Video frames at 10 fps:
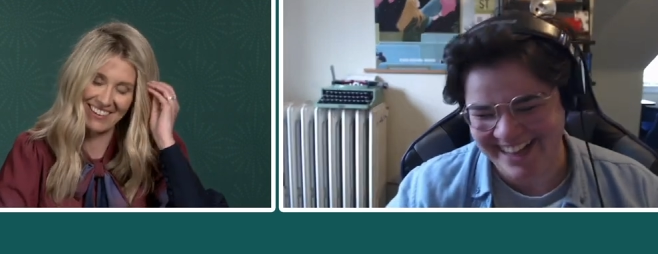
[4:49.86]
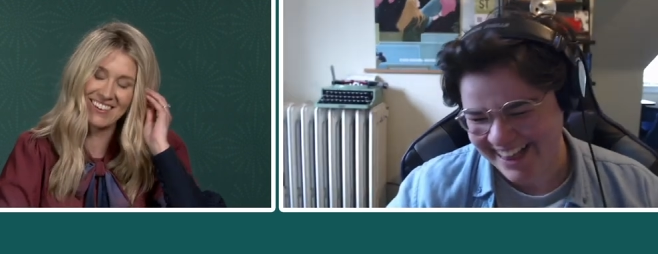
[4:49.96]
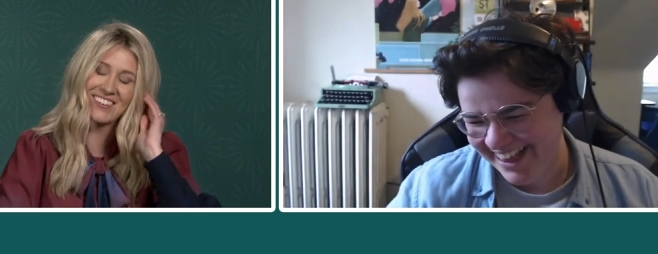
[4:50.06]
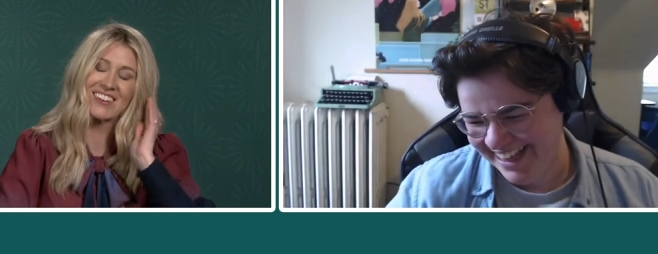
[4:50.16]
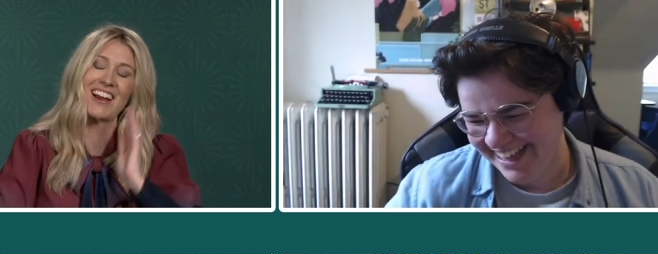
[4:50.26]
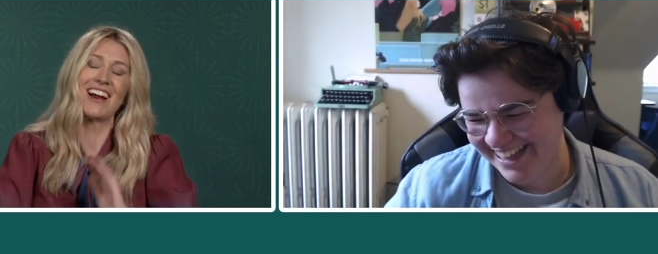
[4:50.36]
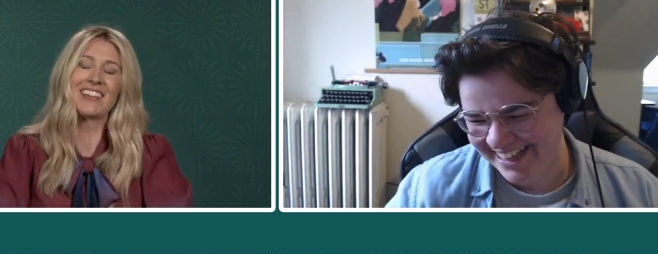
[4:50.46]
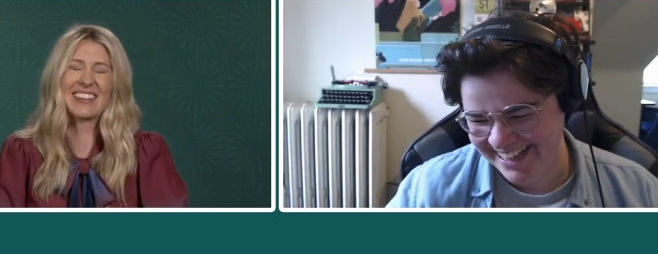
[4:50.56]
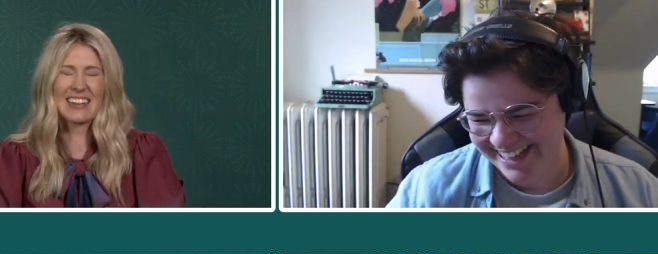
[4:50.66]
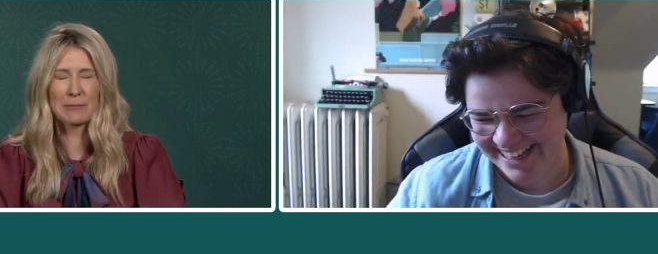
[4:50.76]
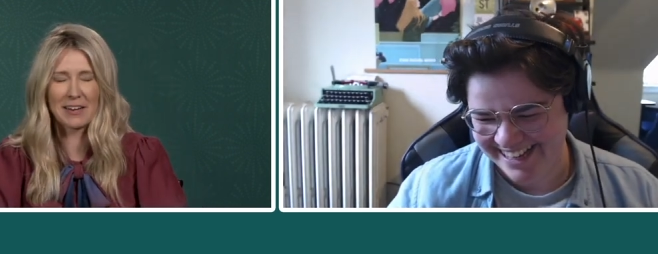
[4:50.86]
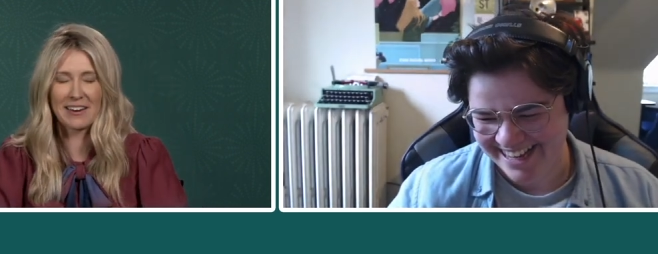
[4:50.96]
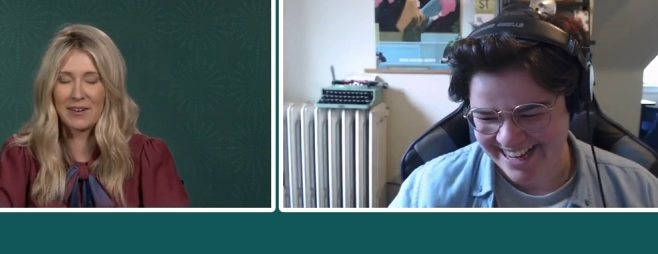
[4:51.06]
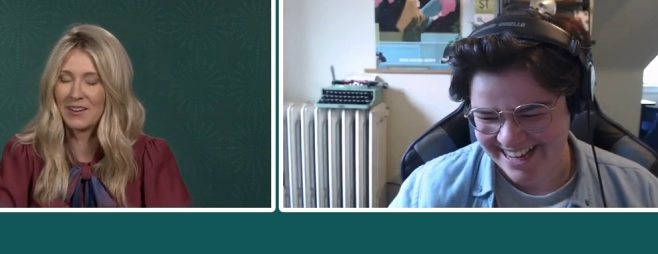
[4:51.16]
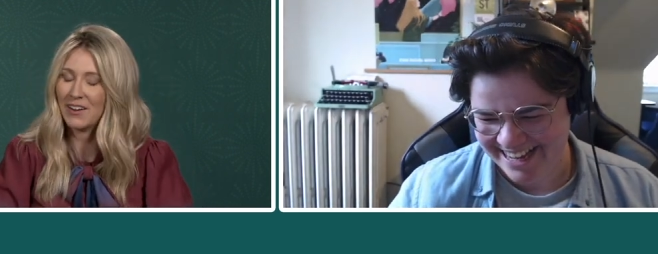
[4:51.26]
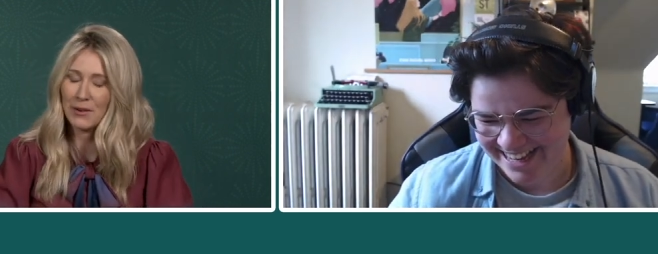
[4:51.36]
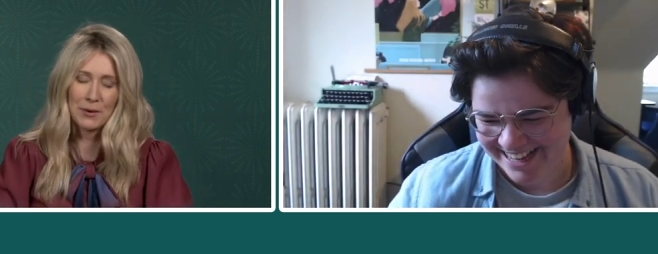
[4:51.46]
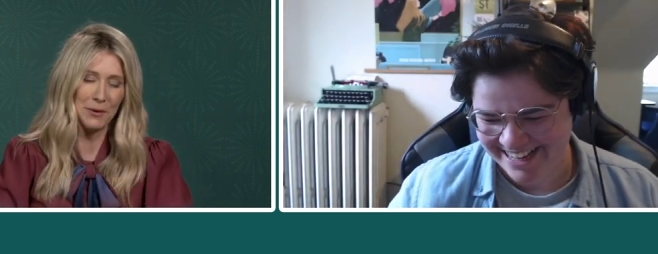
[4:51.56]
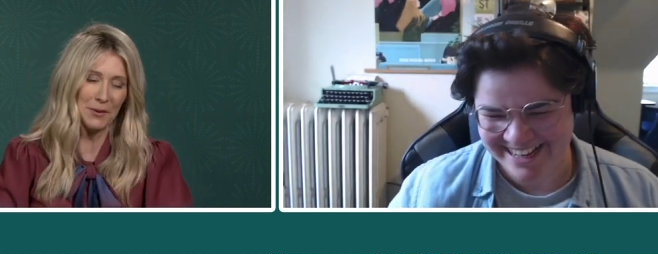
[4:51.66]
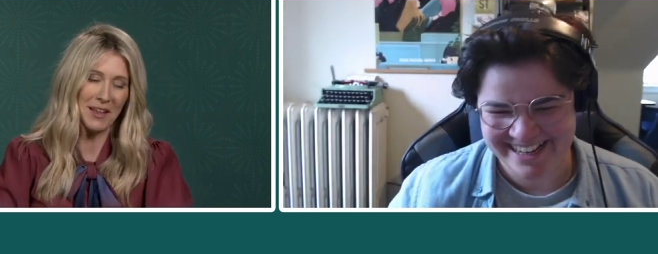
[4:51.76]
Speaker 1: Oh God, think about how.
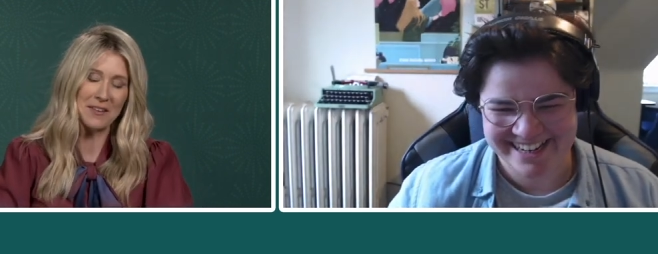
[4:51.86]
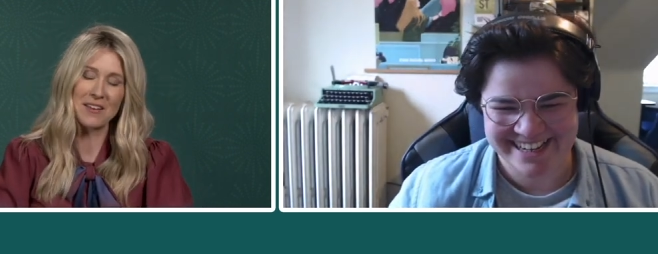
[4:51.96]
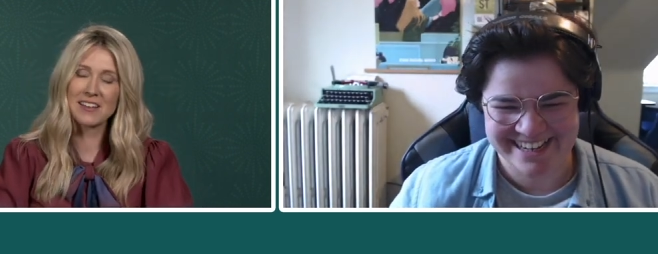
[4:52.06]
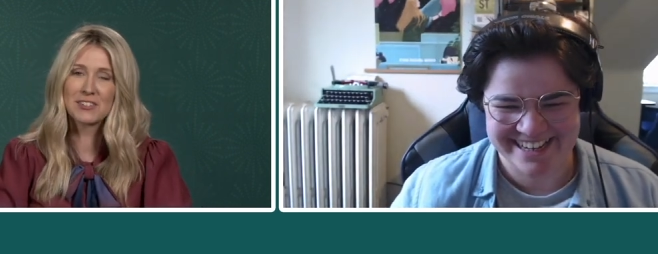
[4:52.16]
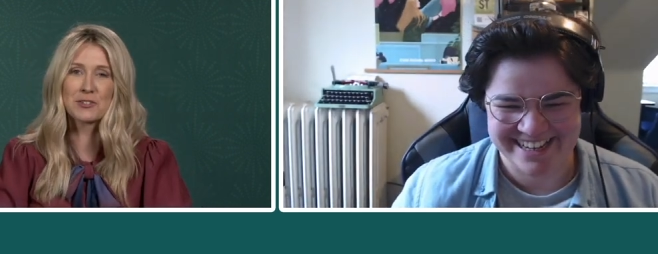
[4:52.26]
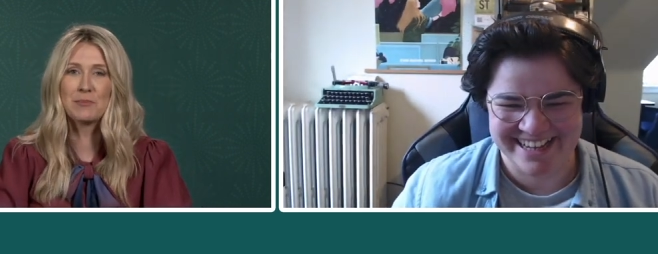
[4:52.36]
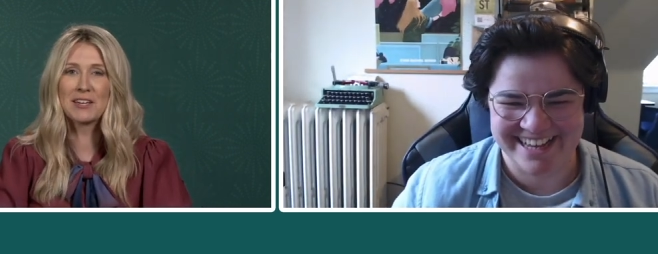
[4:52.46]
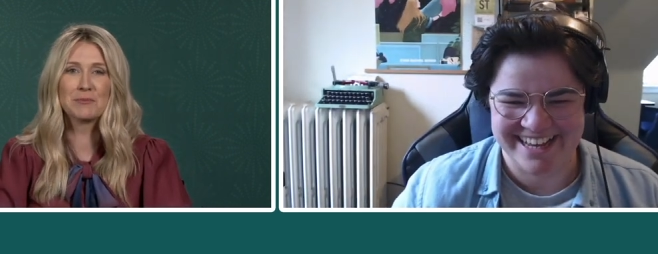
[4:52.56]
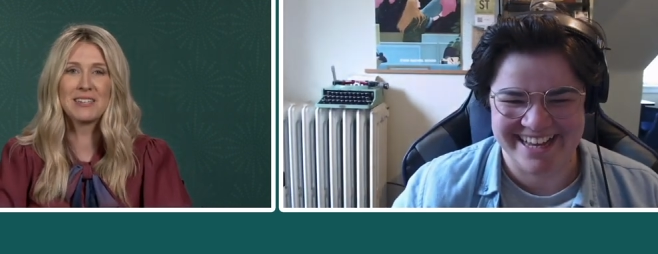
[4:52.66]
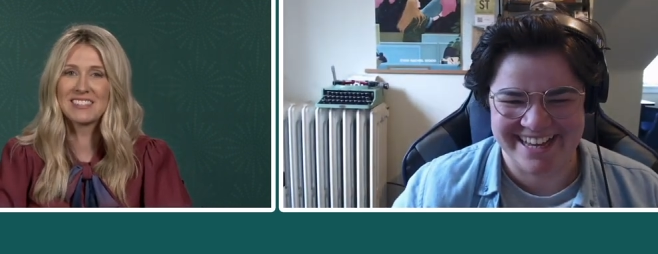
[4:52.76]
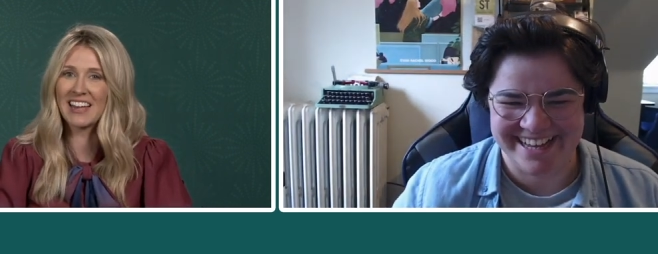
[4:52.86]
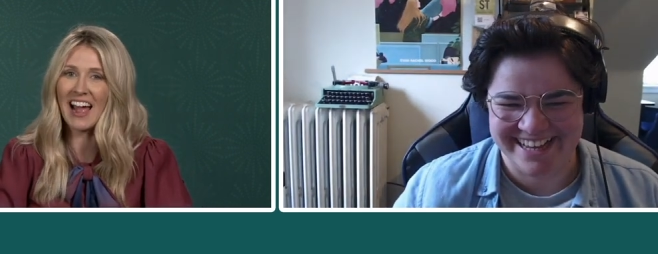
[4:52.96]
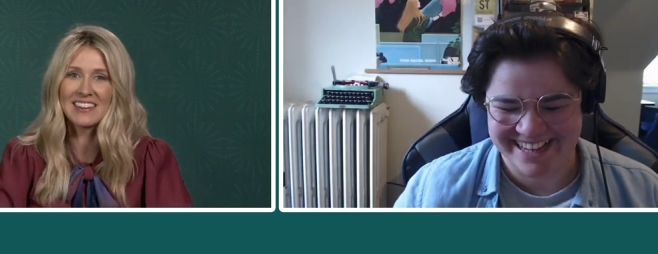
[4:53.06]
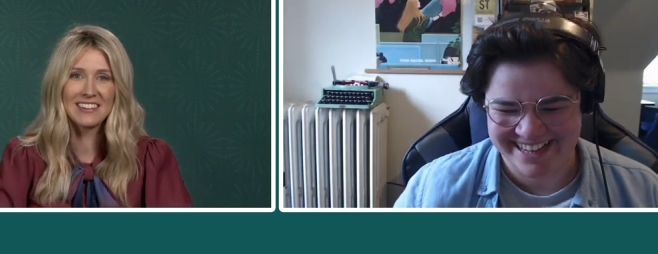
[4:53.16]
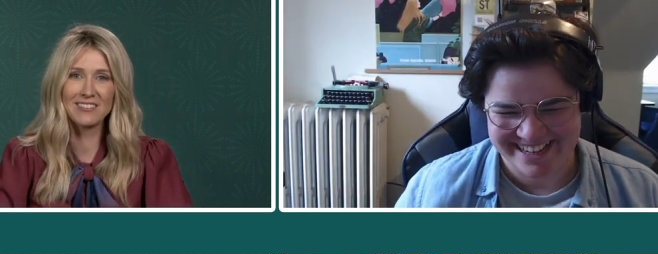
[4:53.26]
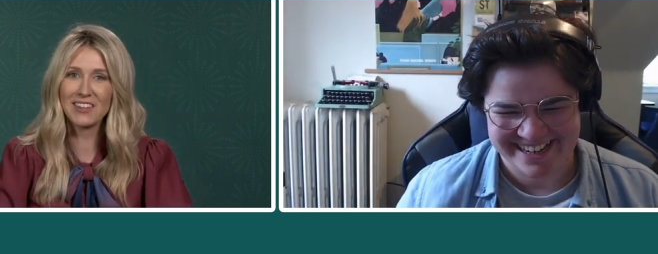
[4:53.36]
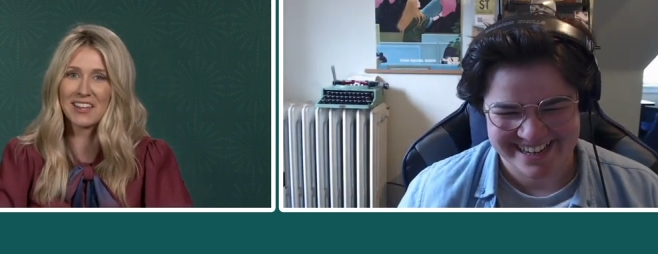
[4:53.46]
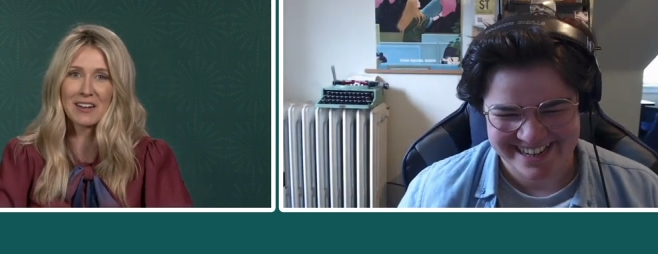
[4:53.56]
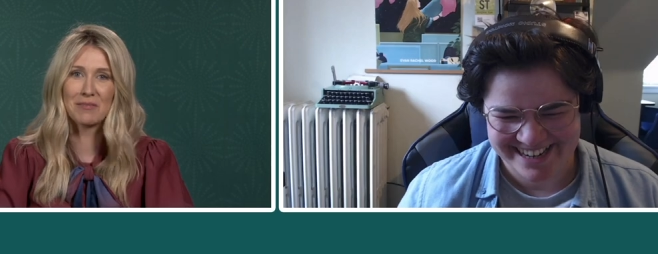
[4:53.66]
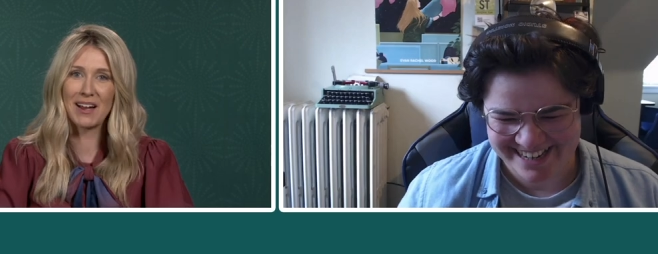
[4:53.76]
Oh, that it just makes me sad to even
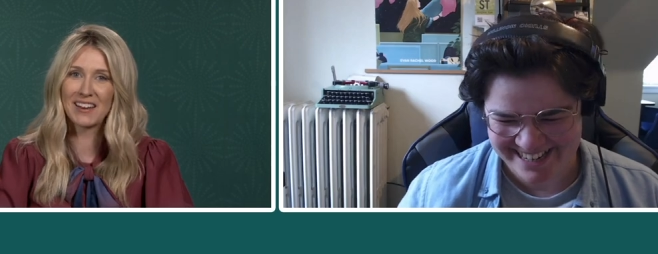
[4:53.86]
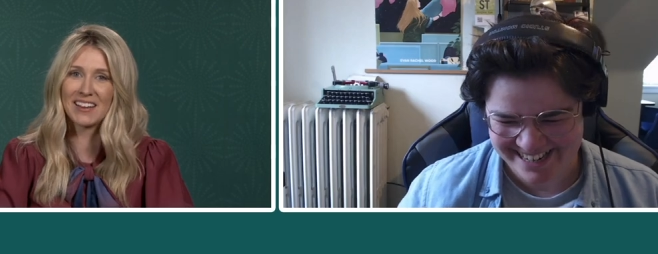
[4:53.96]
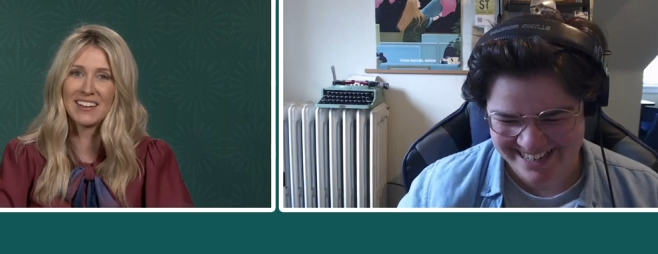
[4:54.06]
think about it.